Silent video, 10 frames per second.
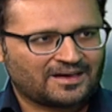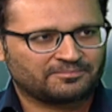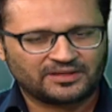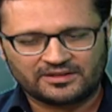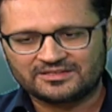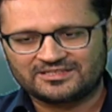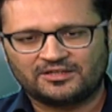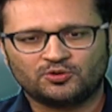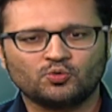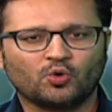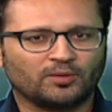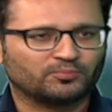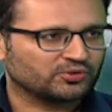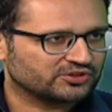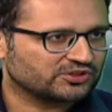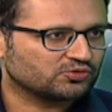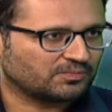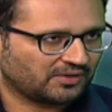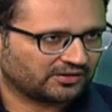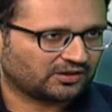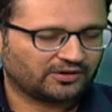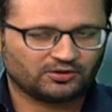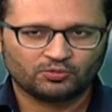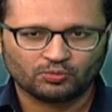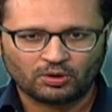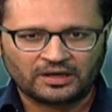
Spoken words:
NAB then sent 2 call-up notices to Imran Khan.